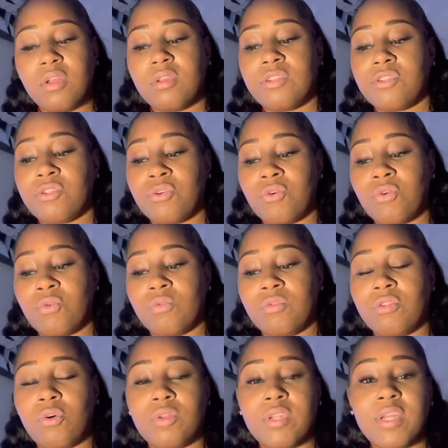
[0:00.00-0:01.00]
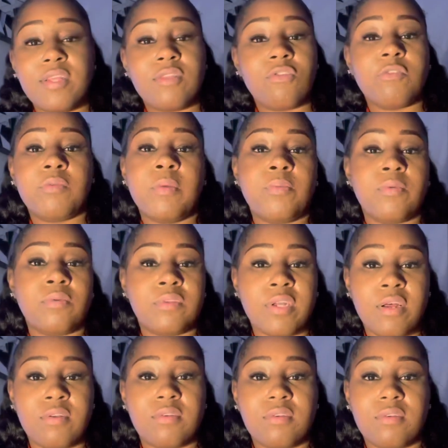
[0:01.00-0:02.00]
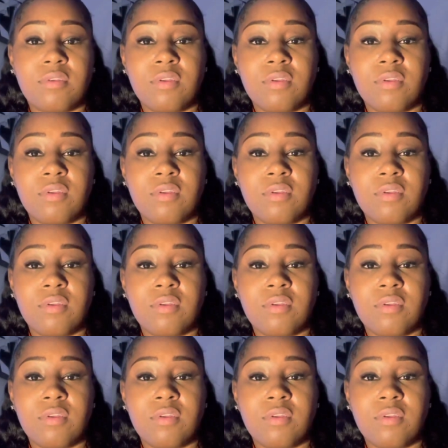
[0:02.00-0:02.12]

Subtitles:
So don't let those people down.